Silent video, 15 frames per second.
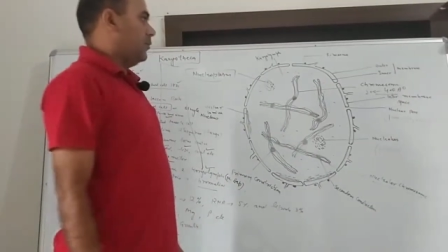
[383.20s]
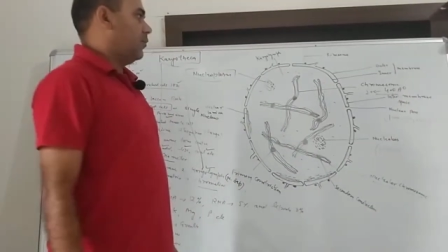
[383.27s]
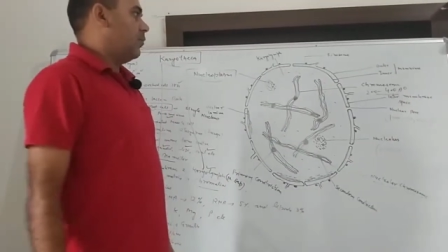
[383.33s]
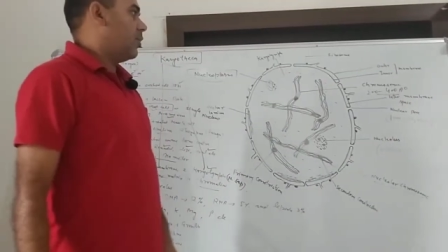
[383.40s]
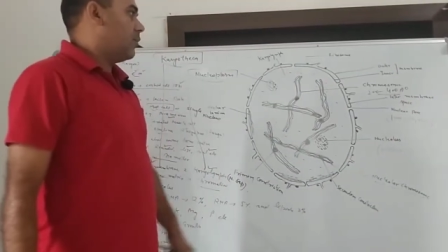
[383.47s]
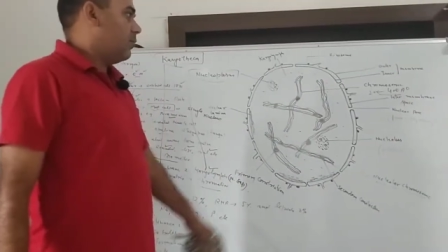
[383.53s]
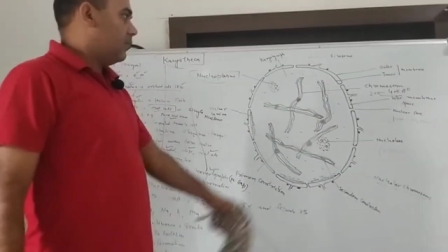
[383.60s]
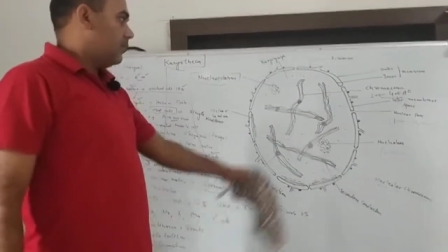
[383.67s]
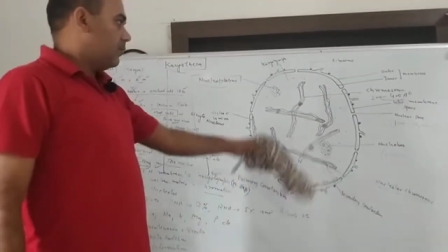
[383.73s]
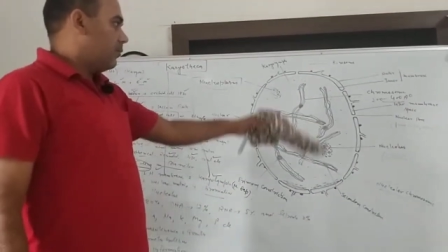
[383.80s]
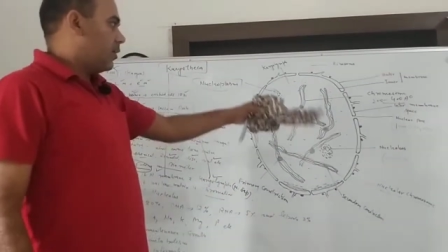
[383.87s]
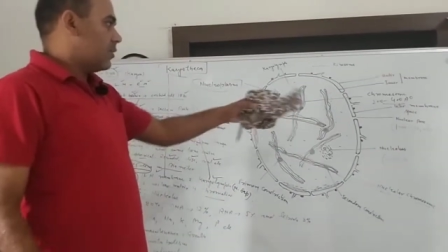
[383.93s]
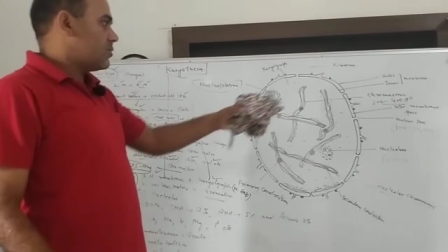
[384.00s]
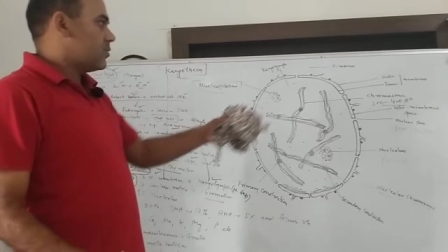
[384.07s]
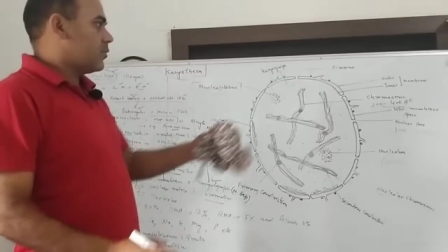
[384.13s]
One
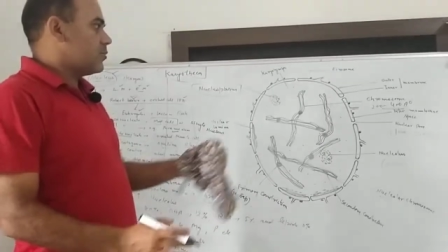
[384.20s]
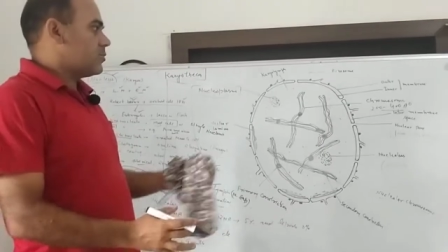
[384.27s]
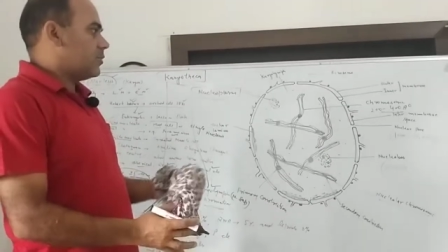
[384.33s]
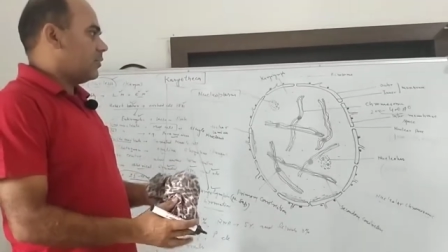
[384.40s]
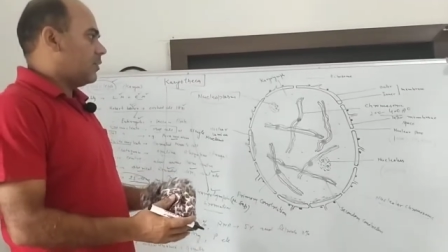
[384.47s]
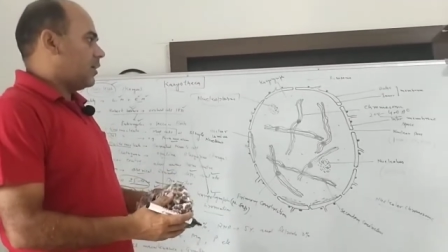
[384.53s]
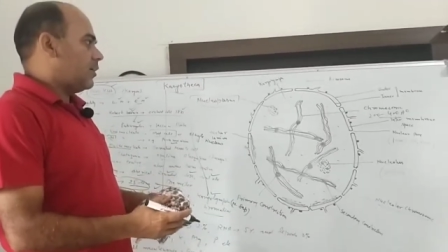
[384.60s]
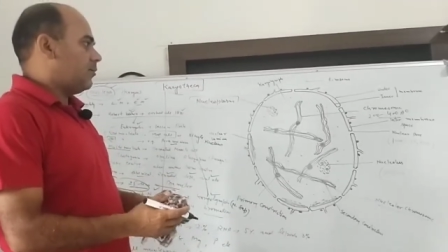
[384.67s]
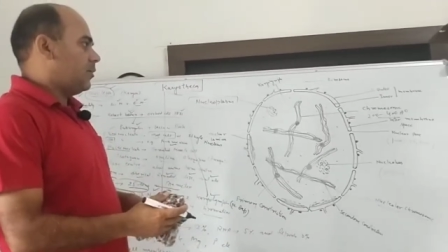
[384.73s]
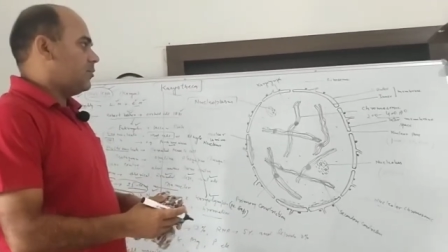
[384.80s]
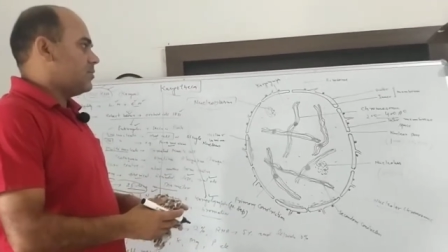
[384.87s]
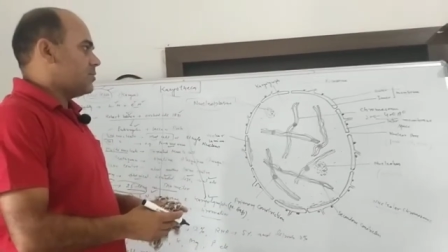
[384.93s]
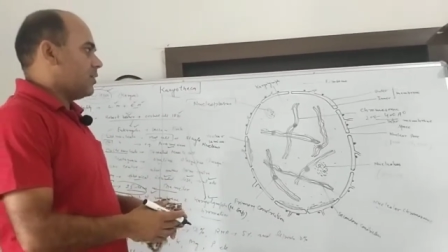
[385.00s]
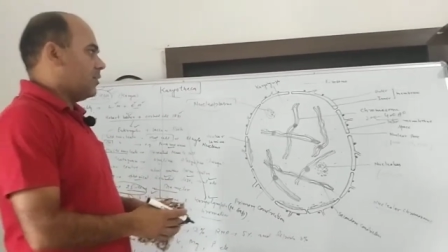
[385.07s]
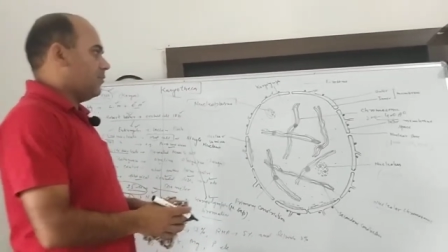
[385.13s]
marks question that may be
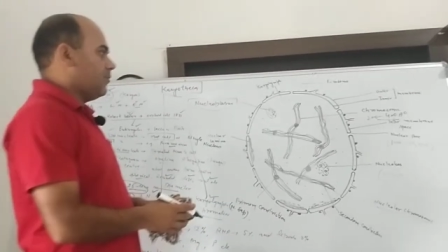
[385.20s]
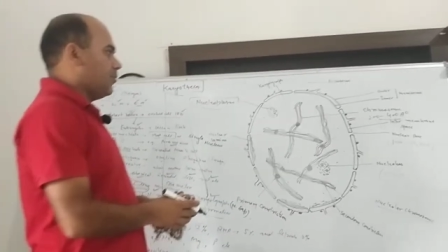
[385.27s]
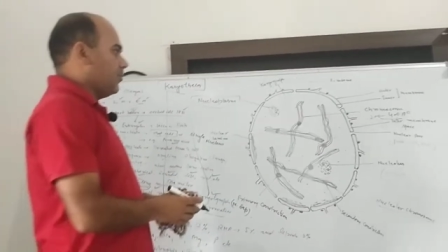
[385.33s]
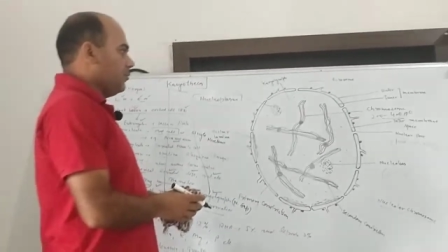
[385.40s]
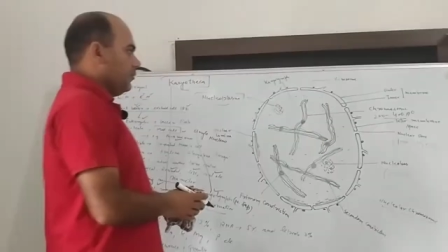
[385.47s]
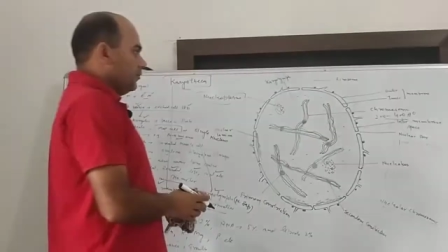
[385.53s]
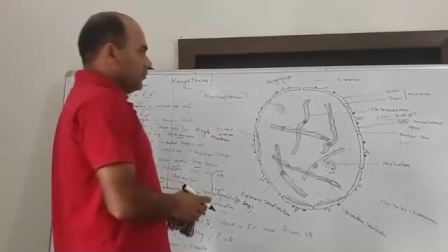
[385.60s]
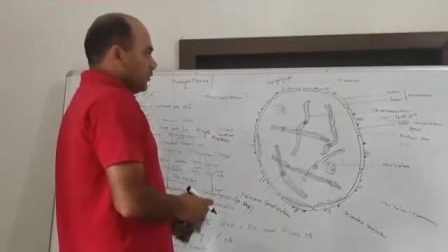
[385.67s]
set up from